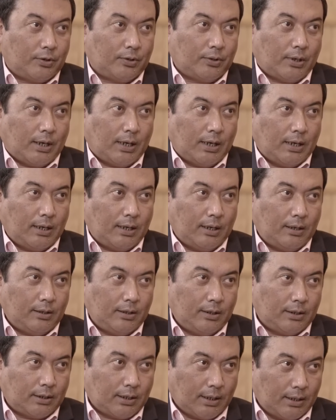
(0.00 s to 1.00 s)
So I
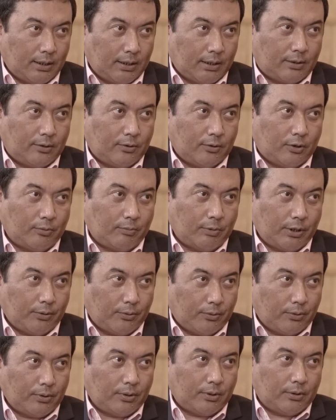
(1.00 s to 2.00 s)
decided on my
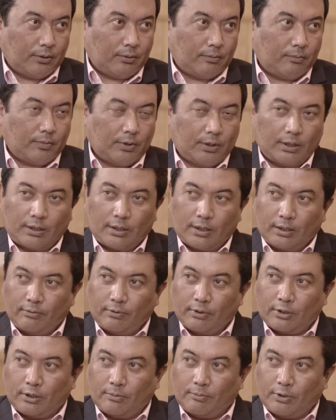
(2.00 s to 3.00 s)
own that I
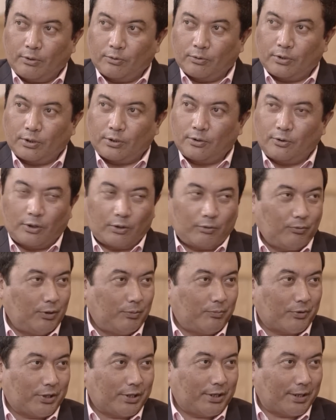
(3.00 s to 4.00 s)
will come out. God will
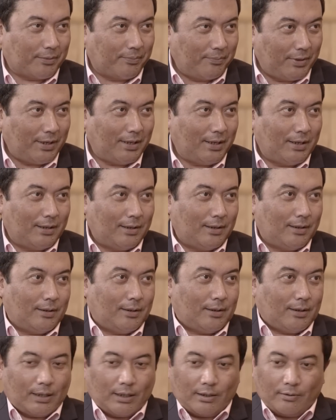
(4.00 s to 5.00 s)
protect me.
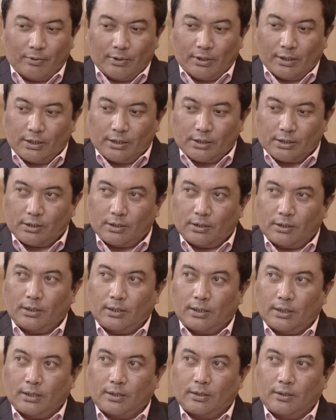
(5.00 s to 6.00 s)
I will ensure
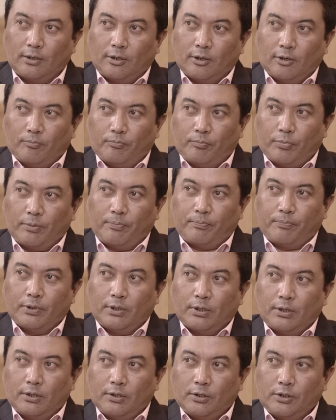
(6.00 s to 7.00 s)
that
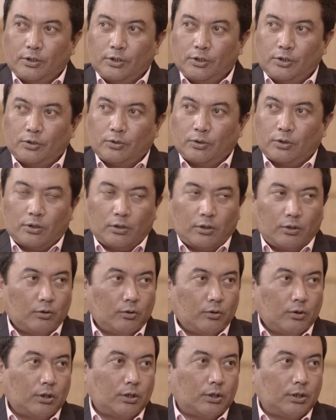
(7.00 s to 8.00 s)
people should
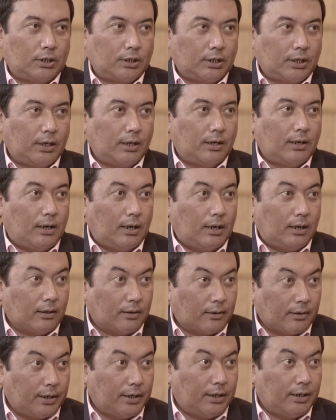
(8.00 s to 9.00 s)
not stay
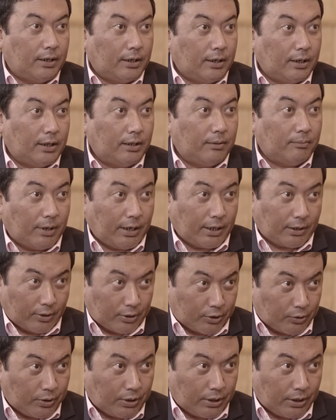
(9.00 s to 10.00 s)
hungry in my
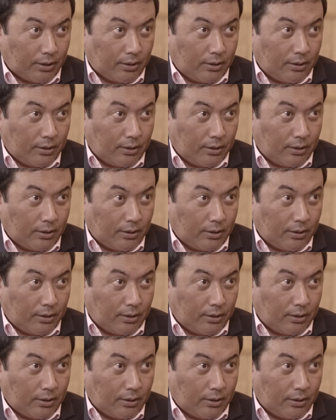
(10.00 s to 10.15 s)
constituency.